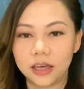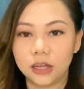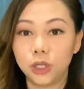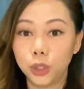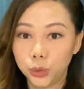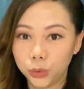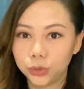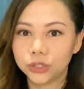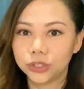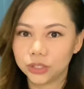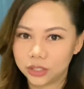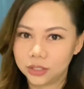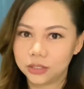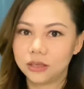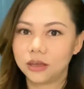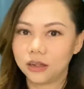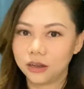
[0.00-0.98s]

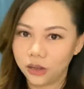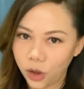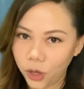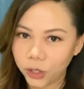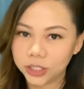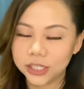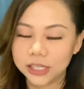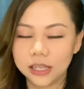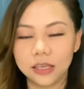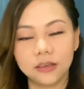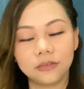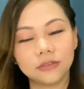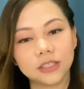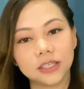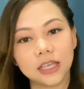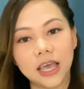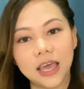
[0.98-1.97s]
loose long
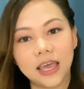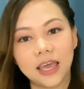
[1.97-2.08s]
sleeves,